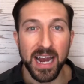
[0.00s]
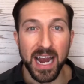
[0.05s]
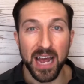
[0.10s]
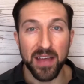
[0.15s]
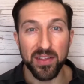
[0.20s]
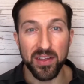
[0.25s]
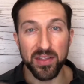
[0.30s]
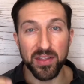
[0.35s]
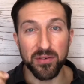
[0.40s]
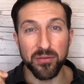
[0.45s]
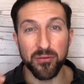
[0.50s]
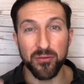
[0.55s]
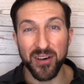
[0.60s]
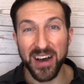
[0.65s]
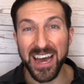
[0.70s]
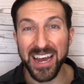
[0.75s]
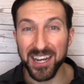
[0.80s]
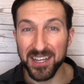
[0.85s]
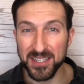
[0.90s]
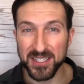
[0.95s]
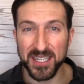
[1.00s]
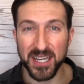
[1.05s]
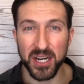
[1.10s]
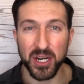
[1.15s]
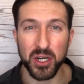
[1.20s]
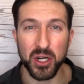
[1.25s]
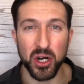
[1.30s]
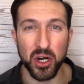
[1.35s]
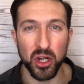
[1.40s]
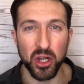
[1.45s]
And then the final set
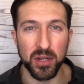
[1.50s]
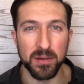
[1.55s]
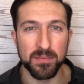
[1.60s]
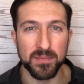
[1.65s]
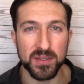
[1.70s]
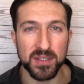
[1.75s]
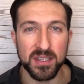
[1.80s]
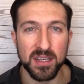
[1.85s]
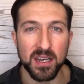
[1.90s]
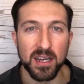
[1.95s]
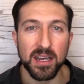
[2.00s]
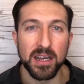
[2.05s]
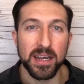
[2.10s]
of columns,